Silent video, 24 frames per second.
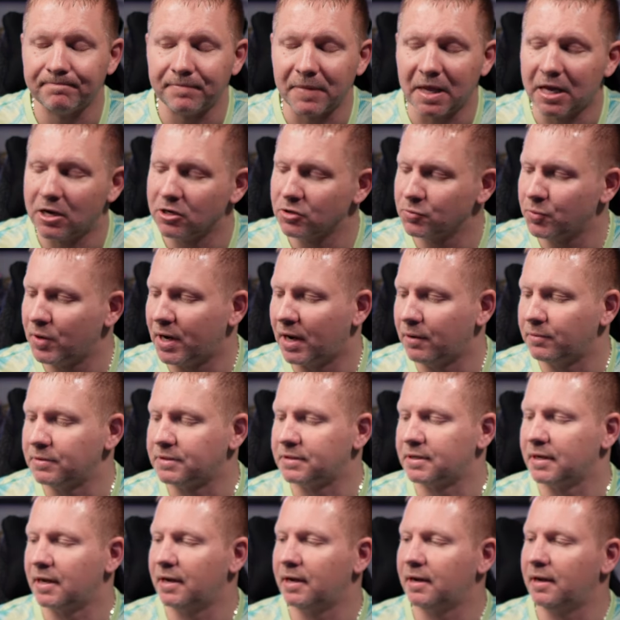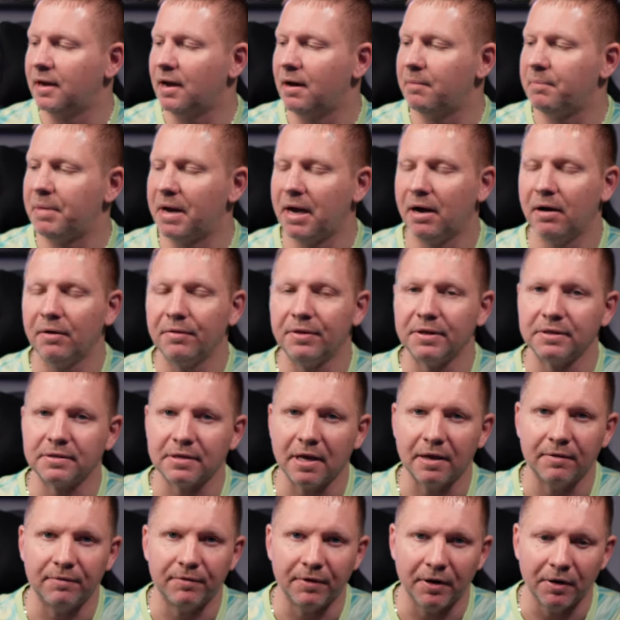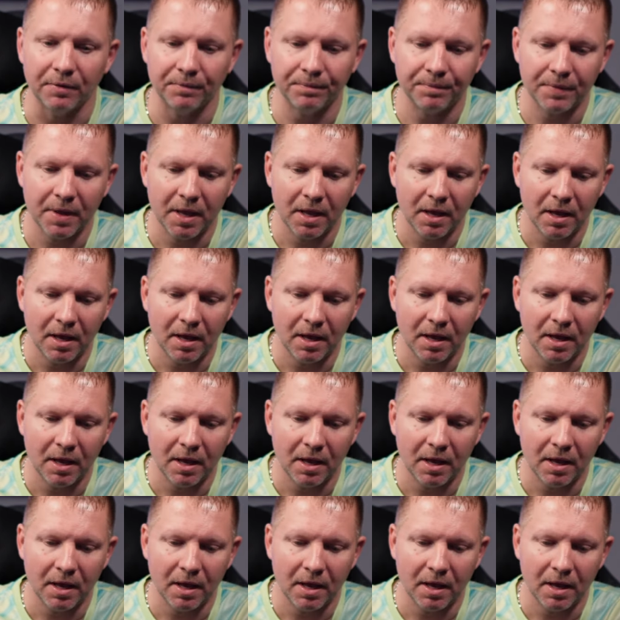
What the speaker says: here's what I would say about this headphone.